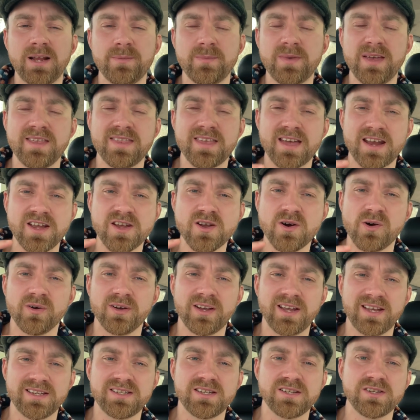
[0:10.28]
me they're
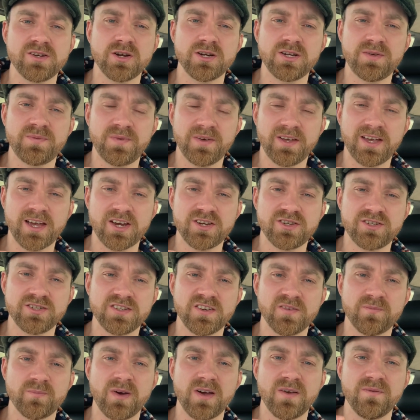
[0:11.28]
not getting
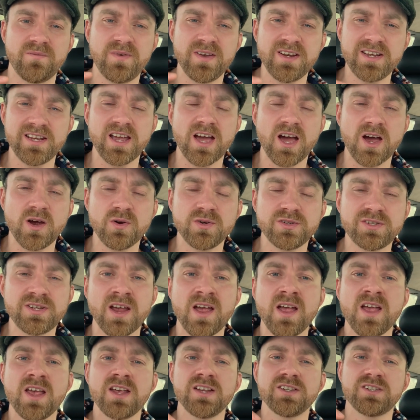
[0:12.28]
notifications of my videos,
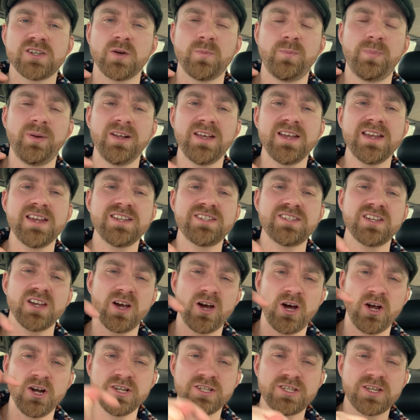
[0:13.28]
so please
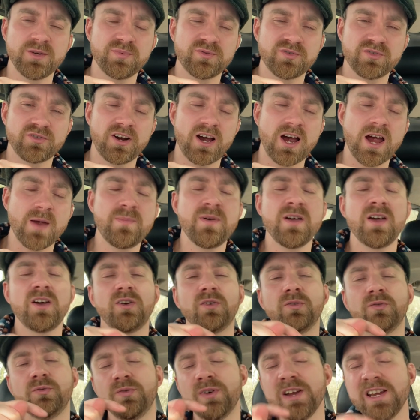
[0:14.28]
unsubscribe,
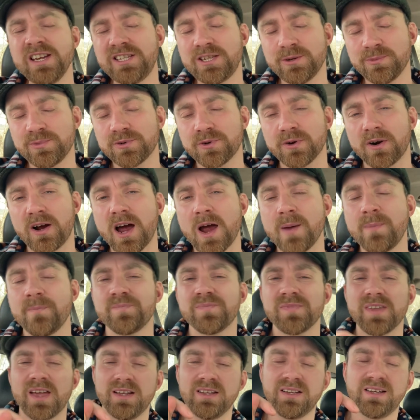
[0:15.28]
resubscribe
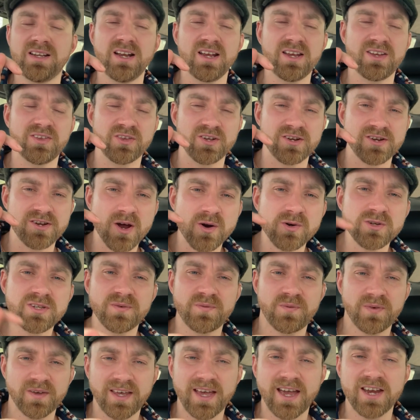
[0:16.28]
and click the
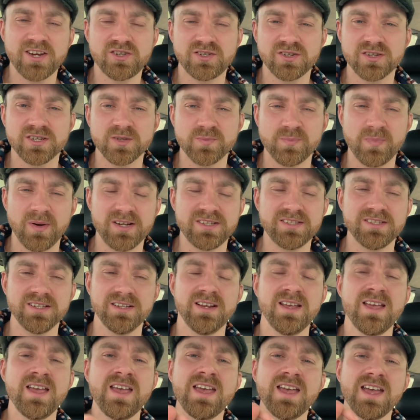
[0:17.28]
notifications
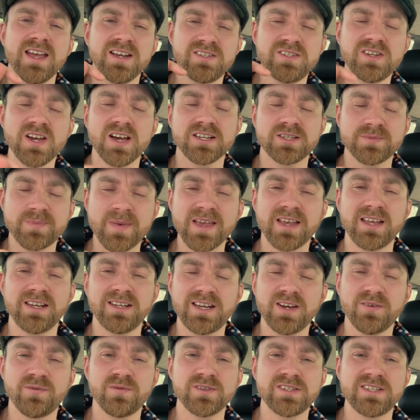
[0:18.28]
button. It does make a
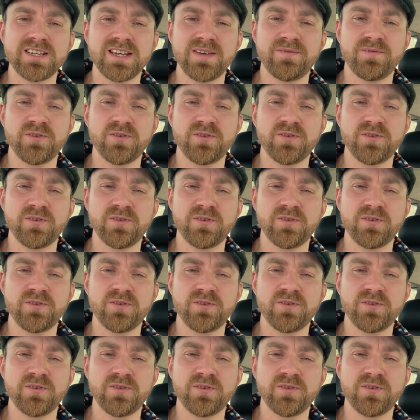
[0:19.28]
difference here if